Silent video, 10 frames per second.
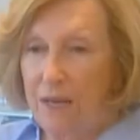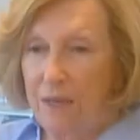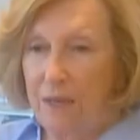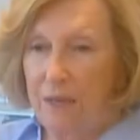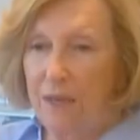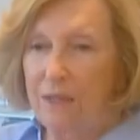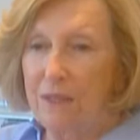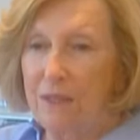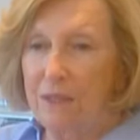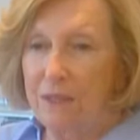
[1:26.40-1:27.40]

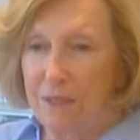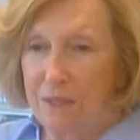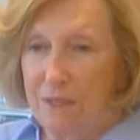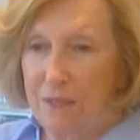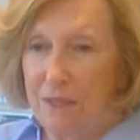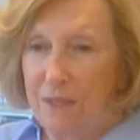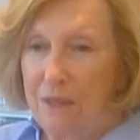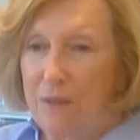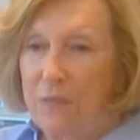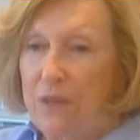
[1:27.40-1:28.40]
1960,
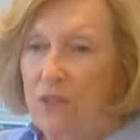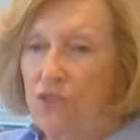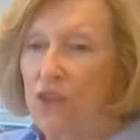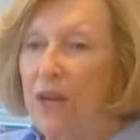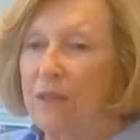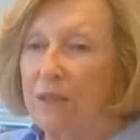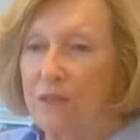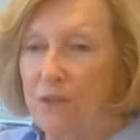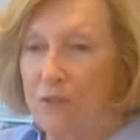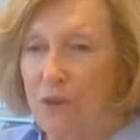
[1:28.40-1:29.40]

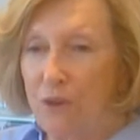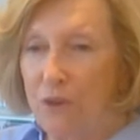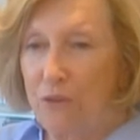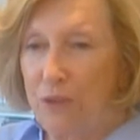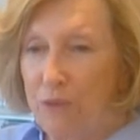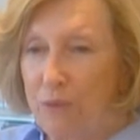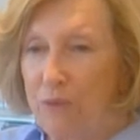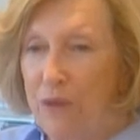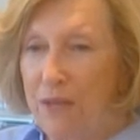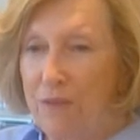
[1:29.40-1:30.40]
chunks of concrete were
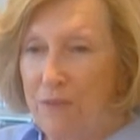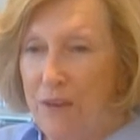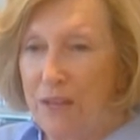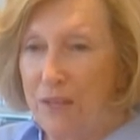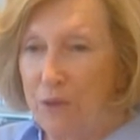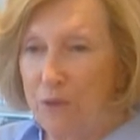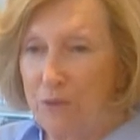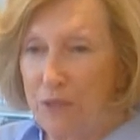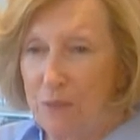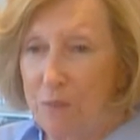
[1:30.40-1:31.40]
flaking
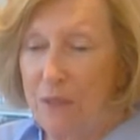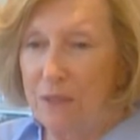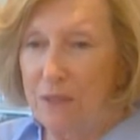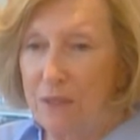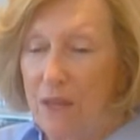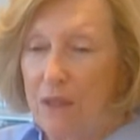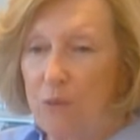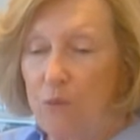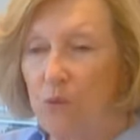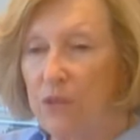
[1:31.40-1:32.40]
off these pillars,
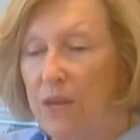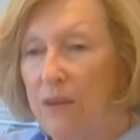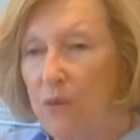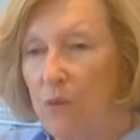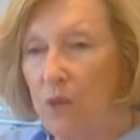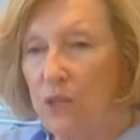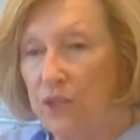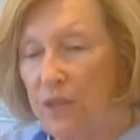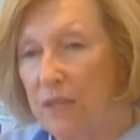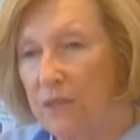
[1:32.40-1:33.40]
the water having
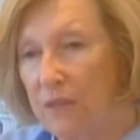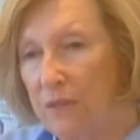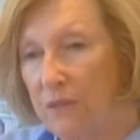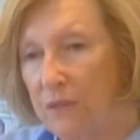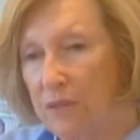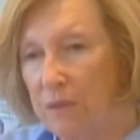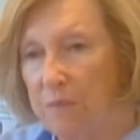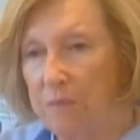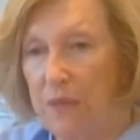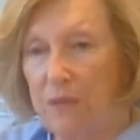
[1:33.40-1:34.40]
washed underneath this
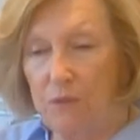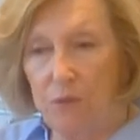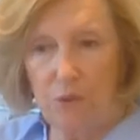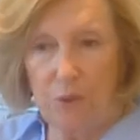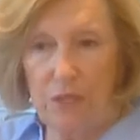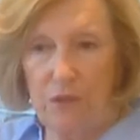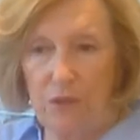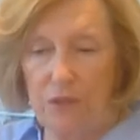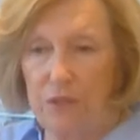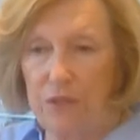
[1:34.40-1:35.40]
place for 20,
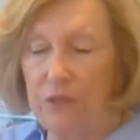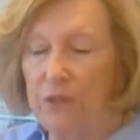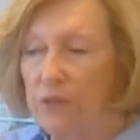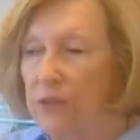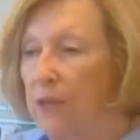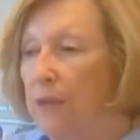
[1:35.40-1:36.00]
30 years.